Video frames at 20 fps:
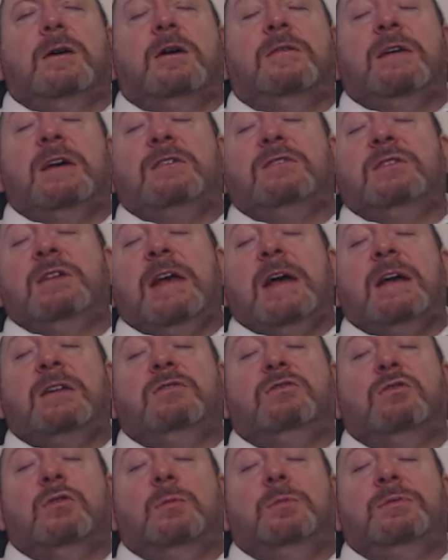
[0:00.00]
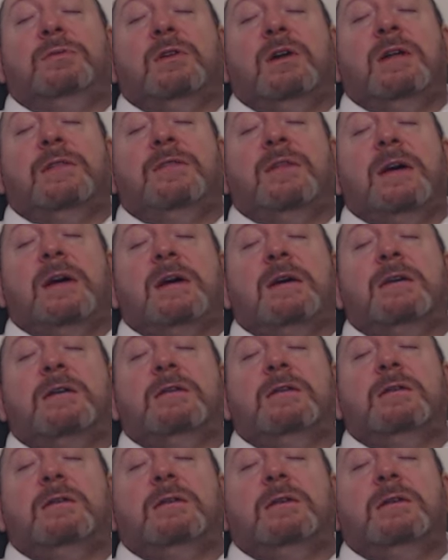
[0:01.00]
I've actually had jobs like that
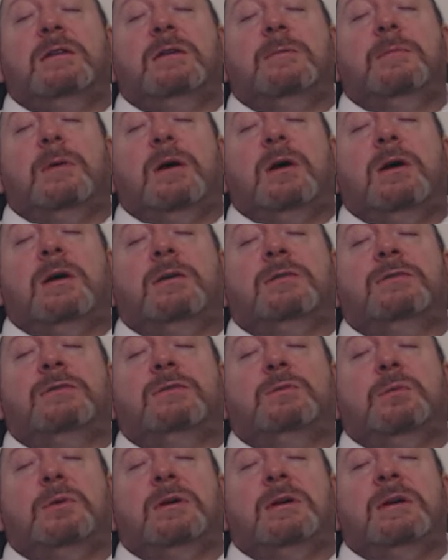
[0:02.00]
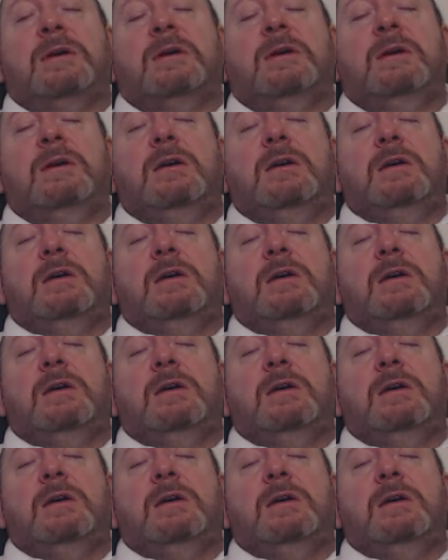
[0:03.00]
in the past where